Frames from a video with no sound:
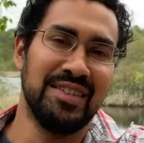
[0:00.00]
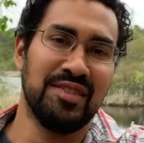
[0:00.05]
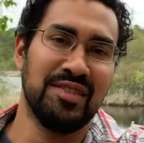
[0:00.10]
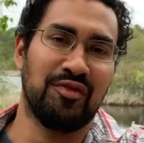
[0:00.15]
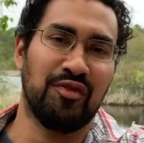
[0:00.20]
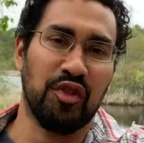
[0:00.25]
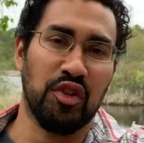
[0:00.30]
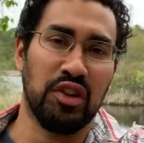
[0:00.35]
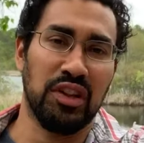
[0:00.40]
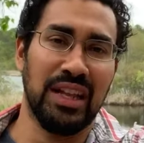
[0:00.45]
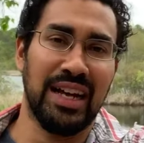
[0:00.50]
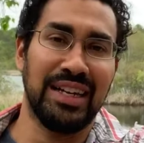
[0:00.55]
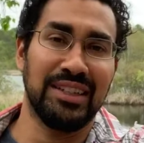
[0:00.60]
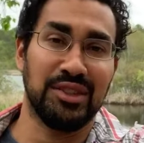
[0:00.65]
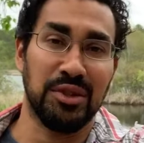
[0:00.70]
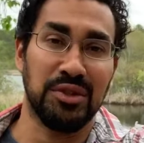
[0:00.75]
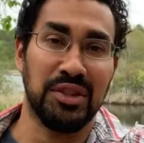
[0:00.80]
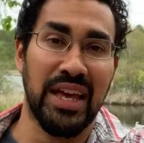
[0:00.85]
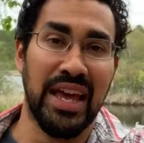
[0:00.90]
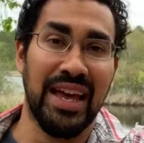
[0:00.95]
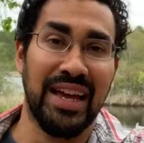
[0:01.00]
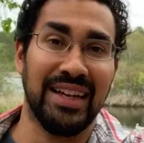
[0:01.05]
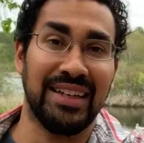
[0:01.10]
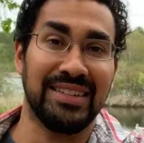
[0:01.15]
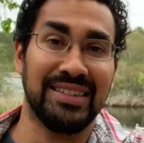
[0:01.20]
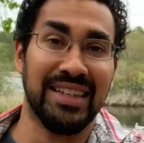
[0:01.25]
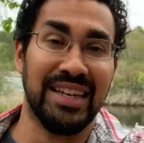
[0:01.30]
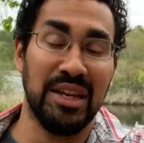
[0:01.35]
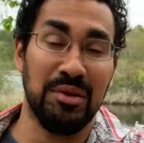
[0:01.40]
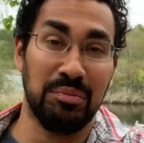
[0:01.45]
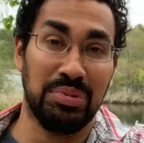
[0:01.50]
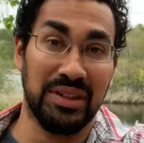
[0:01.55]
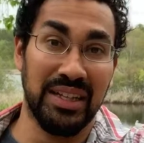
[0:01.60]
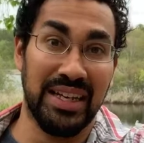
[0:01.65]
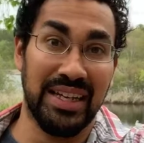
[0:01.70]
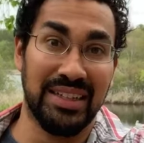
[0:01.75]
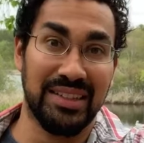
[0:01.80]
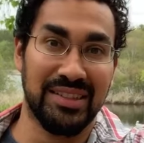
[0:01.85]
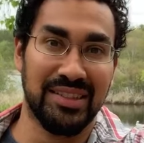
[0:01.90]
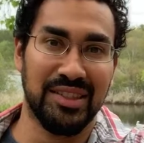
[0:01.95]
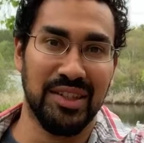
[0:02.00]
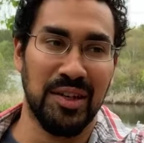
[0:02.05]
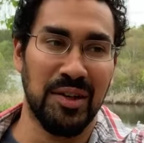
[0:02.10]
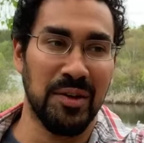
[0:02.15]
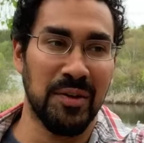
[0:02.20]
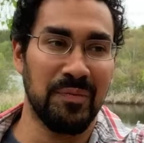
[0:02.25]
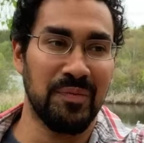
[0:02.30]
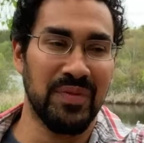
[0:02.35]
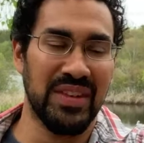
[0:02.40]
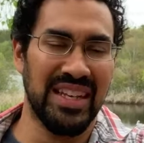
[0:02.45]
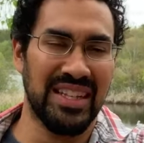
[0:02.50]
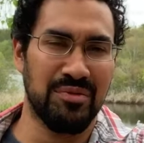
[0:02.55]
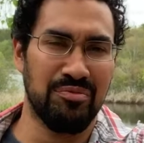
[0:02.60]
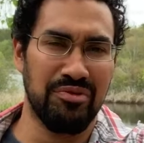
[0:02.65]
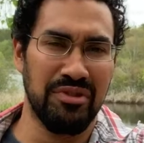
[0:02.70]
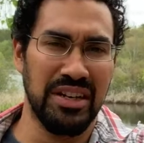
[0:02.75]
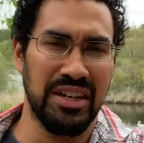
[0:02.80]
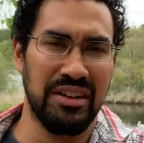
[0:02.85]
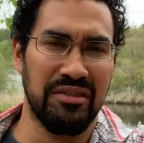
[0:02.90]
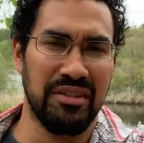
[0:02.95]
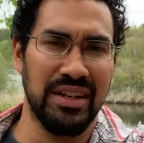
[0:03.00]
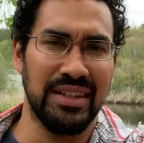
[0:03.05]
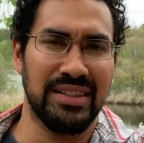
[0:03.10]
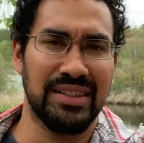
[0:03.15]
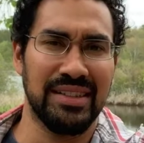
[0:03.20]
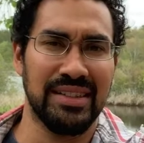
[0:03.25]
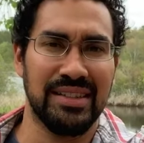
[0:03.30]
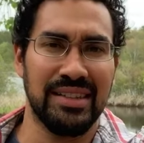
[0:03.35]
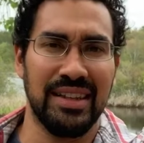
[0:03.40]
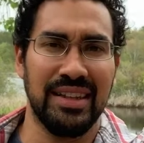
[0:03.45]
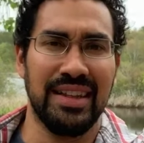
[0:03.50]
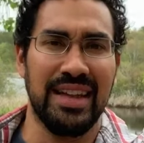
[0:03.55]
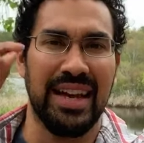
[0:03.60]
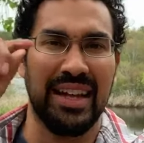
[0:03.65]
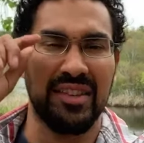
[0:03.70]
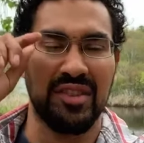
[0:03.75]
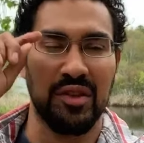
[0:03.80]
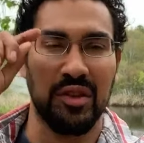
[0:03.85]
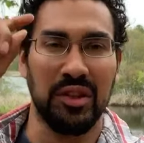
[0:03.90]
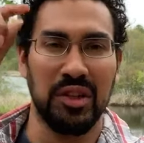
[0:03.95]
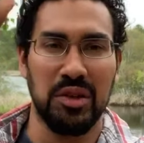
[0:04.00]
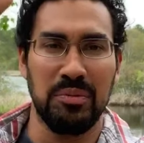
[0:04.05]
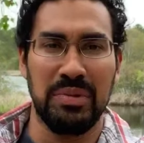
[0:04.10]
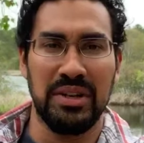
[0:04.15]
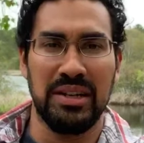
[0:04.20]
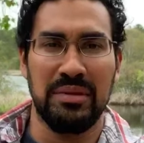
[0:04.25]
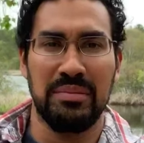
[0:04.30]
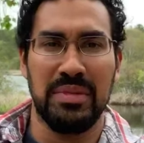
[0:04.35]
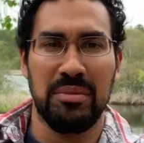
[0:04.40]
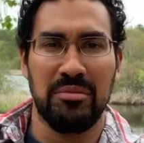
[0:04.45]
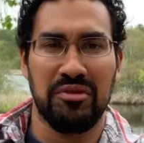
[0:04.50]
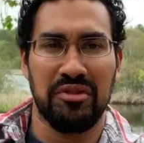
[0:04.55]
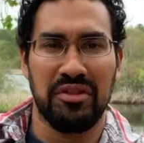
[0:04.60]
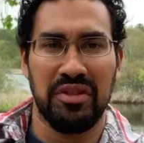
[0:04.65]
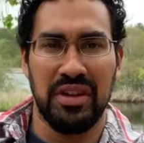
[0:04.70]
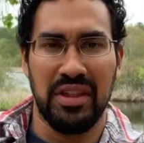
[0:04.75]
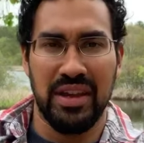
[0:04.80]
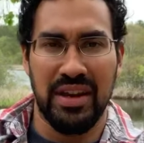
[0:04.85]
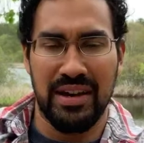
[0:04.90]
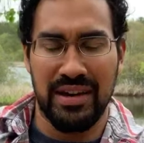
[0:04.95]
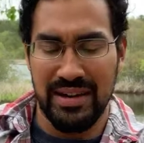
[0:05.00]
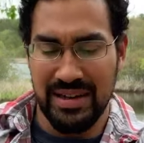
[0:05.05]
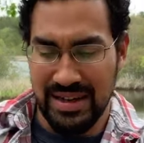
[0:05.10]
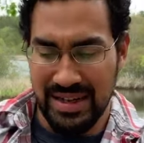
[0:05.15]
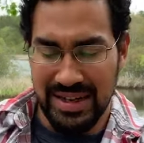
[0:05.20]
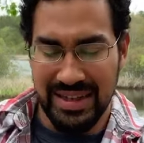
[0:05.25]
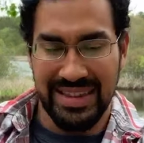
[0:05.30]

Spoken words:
fertilize those eggs in place. So it's pretty crazy to see that. So a little bit of mimicry there.